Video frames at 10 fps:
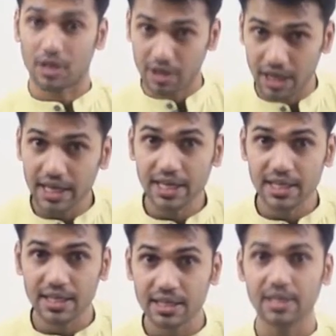Okay,
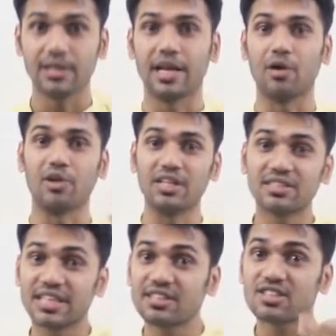now
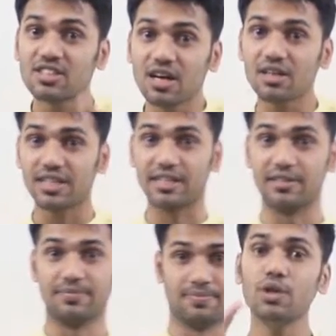let's get started.
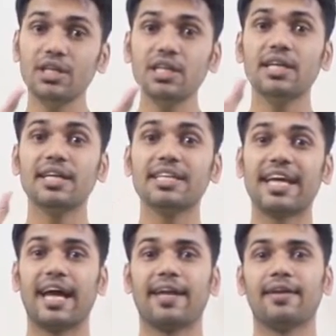We
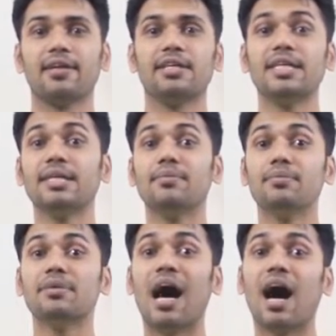can
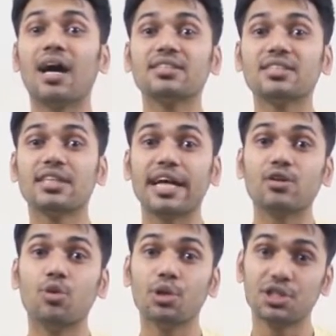ask a
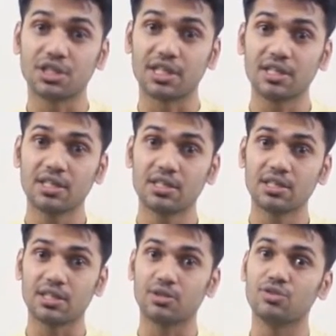question
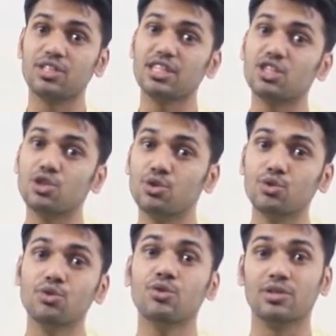using
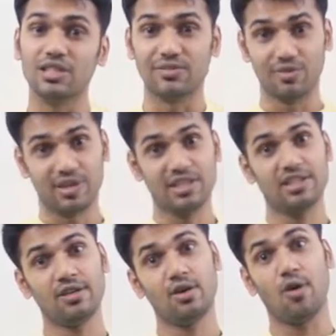two
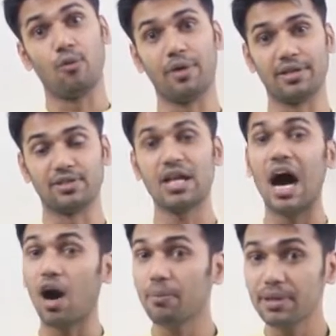different ways.
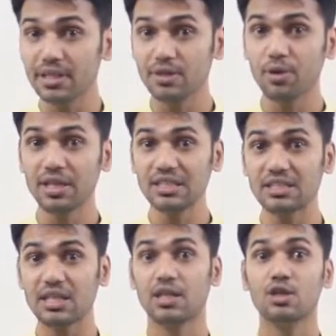How many ways?